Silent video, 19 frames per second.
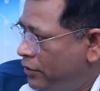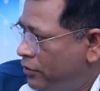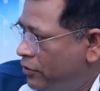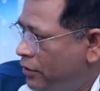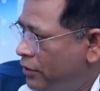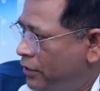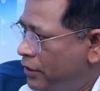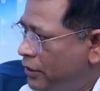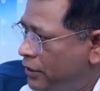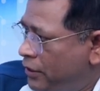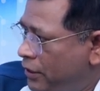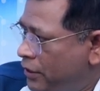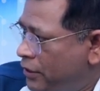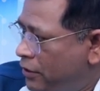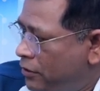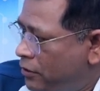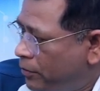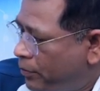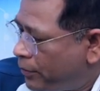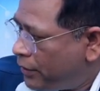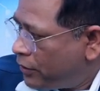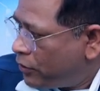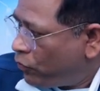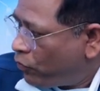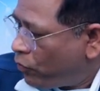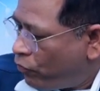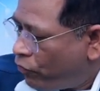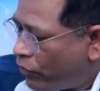So this
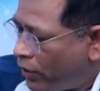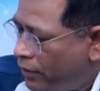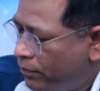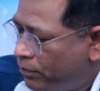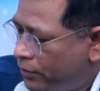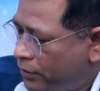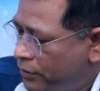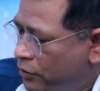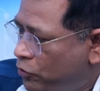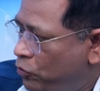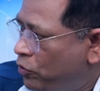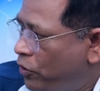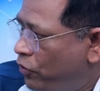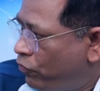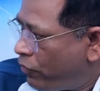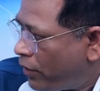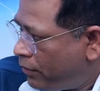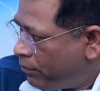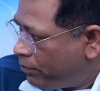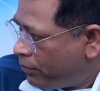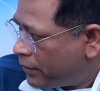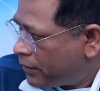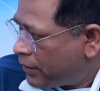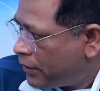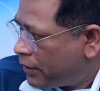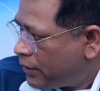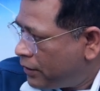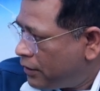discrepancy from 5% to
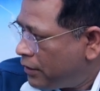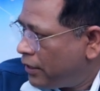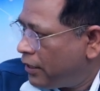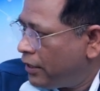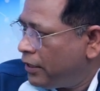25%